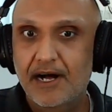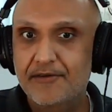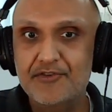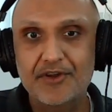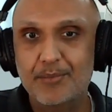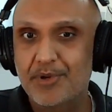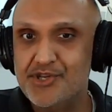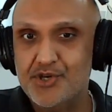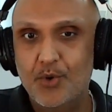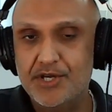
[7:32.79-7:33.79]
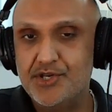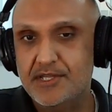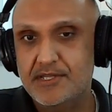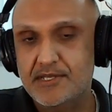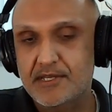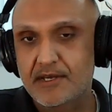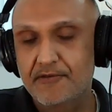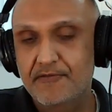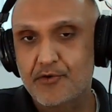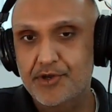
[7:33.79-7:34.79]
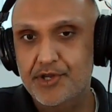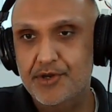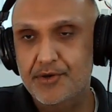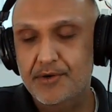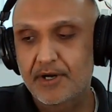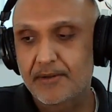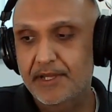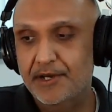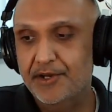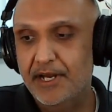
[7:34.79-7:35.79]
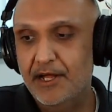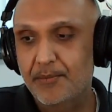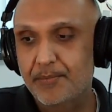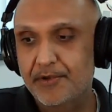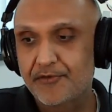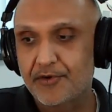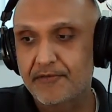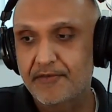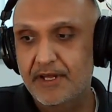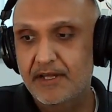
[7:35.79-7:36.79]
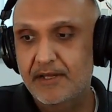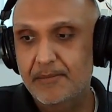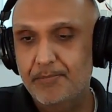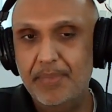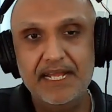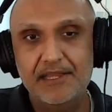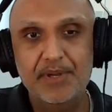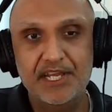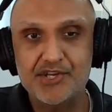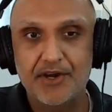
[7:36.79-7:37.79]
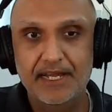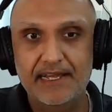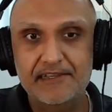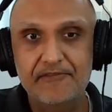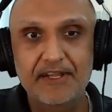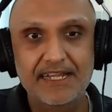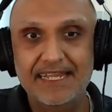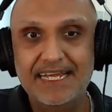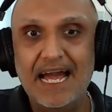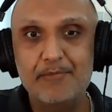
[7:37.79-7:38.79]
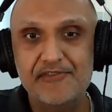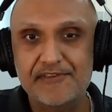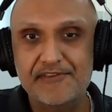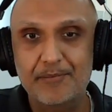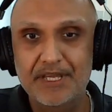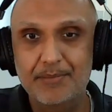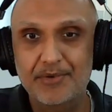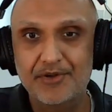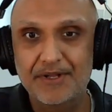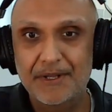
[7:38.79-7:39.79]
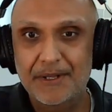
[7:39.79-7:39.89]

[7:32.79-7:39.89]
I've just got a bunch of questions for you that are going to help sort of paint the picture, I guess, fill in the gaps for some people.